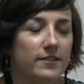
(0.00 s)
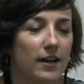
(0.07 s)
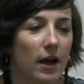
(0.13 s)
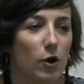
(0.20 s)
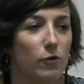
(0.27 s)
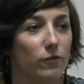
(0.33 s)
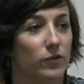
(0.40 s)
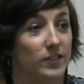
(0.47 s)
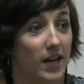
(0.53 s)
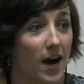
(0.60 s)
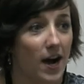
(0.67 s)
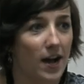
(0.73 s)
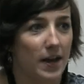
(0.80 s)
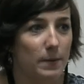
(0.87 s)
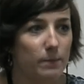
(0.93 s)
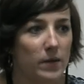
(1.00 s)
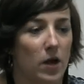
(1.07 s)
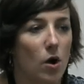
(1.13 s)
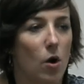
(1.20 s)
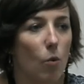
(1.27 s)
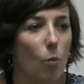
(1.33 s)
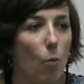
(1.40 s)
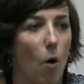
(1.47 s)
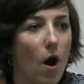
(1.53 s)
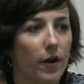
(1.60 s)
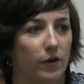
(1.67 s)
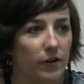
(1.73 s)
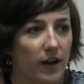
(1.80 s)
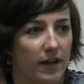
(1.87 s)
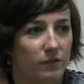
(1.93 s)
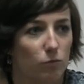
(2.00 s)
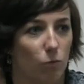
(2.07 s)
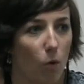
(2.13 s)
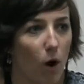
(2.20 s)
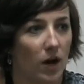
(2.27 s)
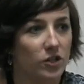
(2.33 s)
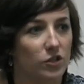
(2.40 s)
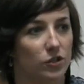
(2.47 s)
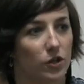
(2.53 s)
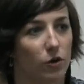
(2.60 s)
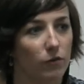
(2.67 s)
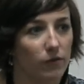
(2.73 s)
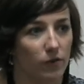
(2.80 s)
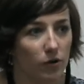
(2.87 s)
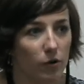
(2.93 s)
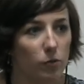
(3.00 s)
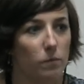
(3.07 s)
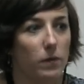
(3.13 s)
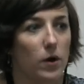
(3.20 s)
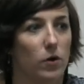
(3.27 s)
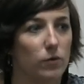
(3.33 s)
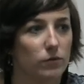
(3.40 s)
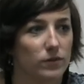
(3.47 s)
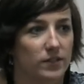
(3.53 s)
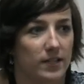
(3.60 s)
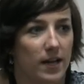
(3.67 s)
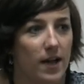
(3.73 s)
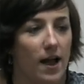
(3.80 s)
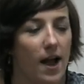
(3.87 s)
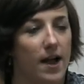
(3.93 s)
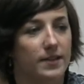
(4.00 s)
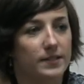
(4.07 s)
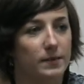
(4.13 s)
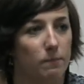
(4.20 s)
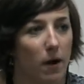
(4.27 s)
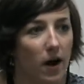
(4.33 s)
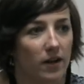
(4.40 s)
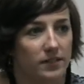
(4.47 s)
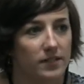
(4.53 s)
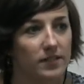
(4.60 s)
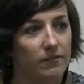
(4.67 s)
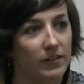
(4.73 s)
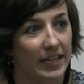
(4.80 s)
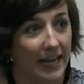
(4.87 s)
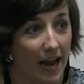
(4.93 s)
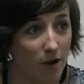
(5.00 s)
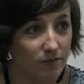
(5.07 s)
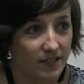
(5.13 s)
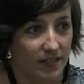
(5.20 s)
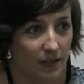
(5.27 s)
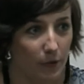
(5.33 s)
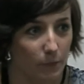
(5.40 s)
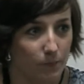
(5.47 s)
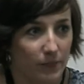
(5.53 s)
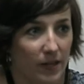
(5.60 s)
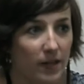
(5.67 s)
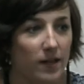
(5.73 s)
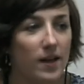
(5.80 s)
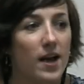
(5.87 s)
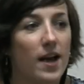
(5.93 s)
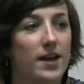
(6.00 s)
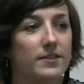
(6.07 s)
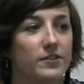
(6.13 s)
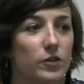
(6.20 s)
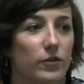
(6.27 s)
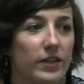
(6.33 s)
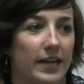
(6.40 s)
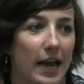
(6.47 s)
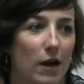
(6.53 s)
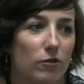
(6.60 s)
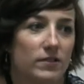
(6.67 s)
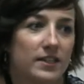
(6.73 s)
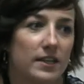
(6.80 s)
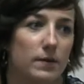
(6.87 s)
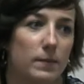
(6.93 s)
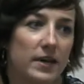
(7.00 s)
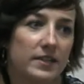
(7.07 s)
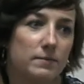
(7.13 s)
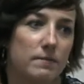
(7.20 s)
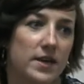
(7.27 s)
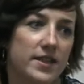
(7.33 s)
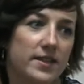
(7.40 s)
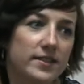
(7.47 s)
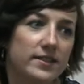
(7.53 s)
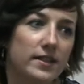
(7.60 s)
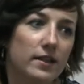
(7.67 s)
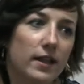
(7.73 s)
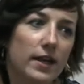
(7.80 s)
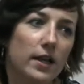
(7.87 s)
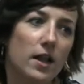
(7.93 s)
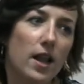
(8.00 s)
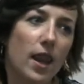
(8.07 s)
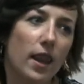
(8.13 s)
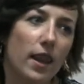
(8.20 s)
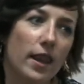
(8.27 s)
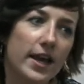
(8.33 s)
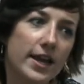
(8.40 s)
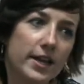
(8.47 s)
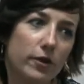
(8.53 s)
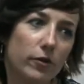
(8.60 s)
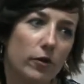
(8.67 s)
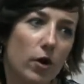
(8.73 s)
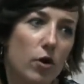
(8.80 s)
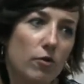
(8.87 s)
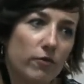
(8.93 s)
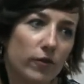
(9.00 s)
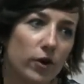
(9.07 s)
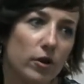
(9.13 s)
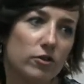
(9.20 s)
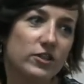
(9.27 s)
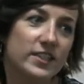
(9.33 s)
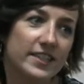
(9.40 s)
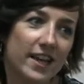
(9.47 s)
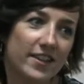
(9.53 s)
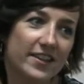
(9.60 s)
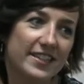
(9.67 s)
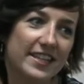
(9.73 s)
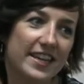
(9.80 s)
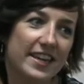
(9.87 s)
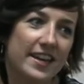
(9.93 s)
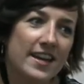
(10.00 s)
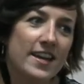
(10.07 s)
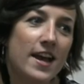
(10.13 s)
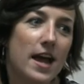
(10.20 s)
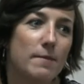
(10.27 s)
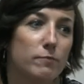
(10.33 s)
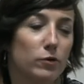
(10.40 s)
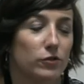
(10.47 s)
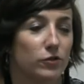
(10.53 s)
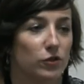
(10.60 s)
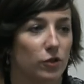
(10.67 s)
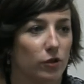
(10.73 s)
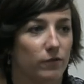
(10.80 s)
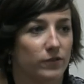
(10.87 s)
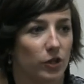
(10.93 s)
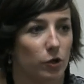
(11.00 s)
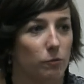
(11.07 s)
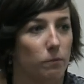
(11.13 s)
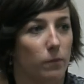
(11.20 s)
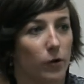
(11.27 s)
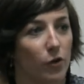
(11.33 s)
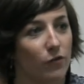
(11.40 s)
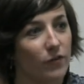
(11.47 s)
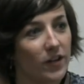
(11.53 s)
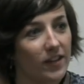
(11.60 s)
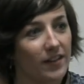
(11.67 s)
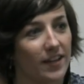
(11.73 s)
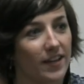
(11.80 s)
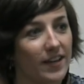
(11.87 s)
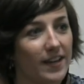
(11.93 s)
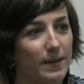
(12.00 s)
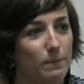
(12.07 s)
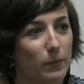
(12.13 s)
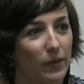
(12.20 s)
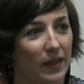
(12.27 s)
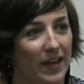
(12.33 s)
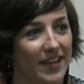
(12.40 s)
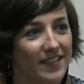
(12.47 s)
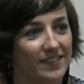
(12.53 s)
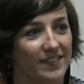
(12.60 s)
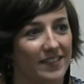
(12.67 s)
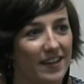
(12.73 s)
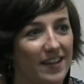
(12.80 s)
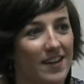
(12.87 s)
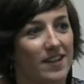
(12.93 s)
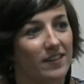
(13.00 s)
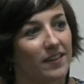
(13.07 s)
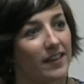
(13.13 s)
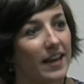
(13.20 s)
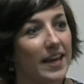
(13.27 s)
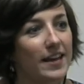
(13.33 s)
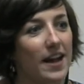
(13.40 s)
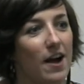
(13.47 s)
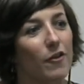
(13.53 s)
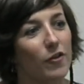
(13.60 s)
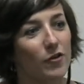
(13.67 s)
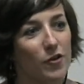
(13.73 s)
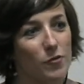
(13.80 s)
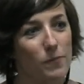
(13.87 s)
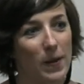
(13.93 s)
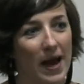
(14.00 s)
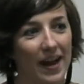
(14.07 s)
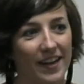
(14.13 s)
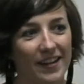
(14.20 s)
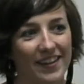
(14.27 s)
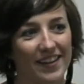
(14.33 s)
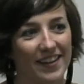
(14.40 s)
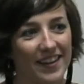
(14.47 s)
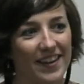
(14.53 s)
over time, water has washed over her bones and deposited calcium. And so the calcium has made this layer over her skeleton and preserved her perfectly in place, laid out on her back.